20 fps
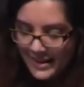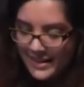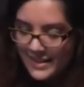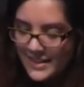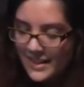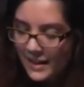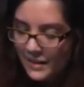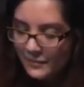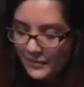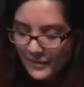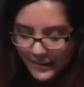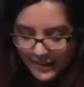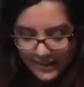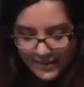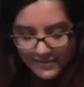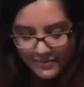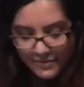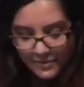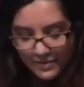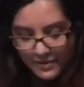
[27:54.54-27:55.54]
Tumbling
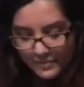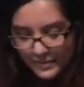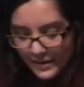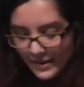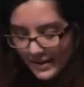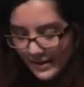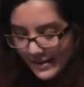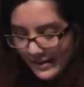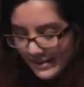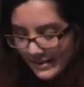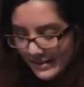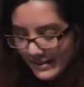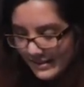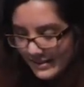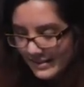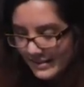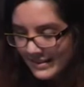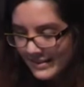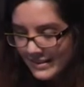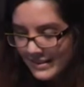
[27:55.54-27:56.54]
forward
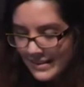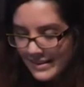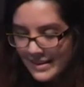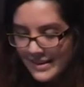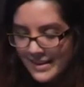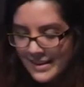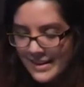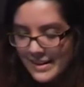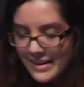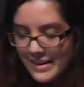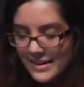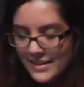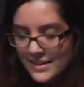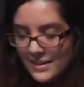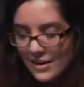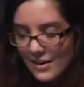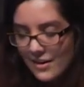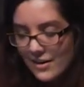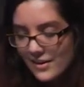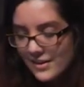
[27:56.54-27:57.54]
is an
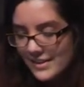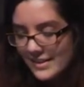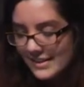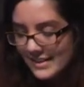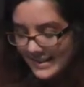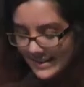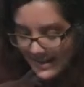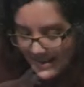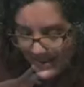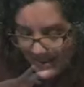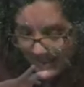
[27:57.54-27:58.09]
art, it's not